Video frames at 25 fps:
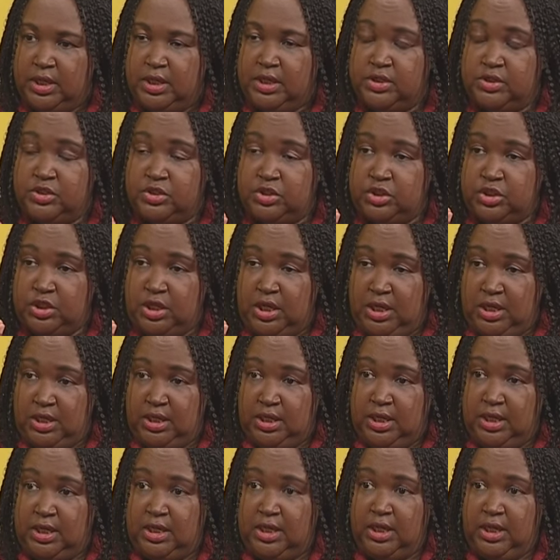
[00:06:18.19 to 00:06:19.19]
is
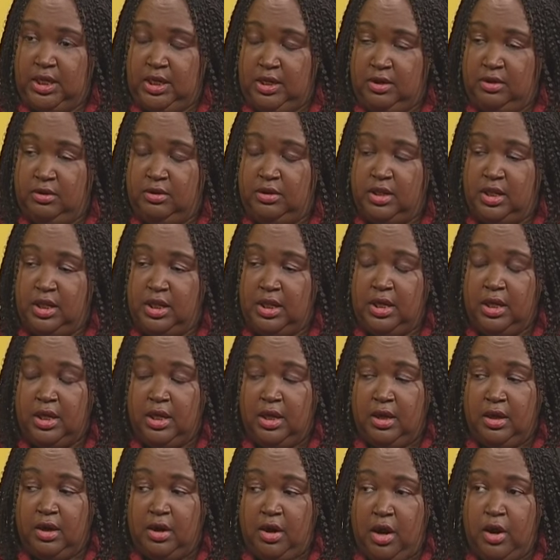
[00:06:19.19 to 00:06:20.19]
shaded in the
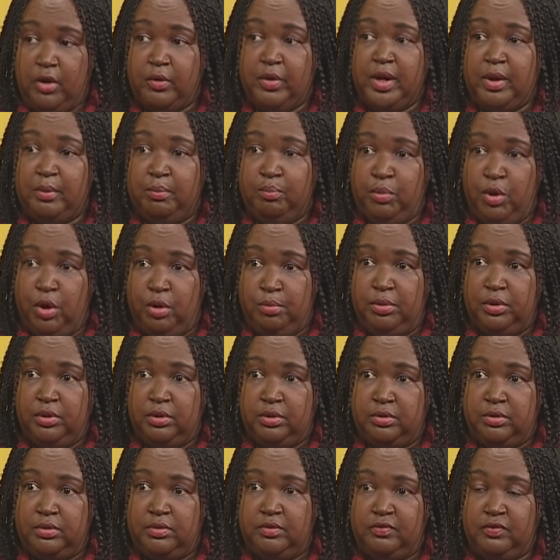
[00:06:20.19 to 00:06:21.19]
correct
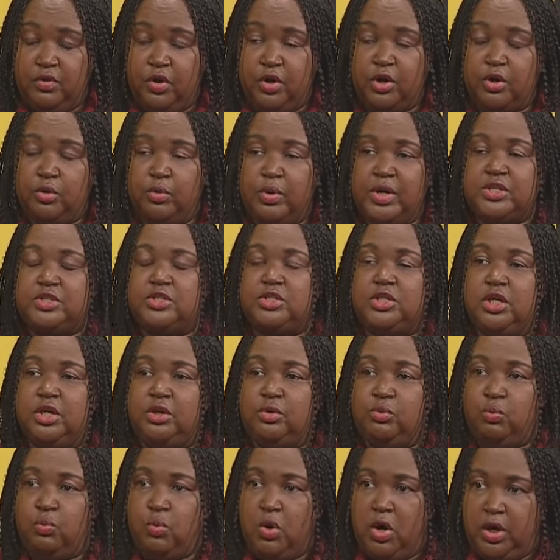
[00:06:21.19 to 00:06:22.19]
bubble for
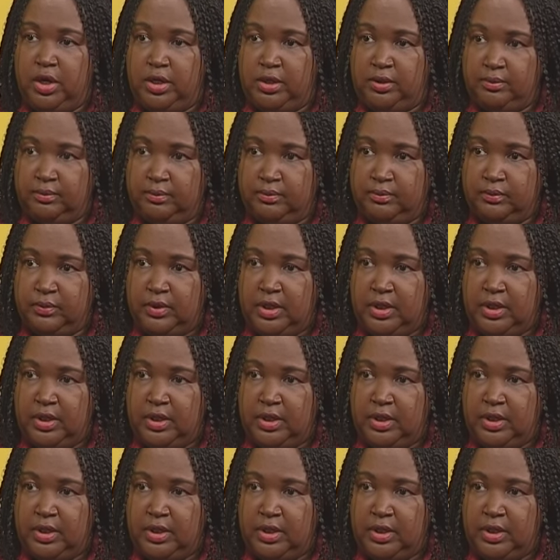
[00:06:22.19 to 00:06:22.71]
question 1.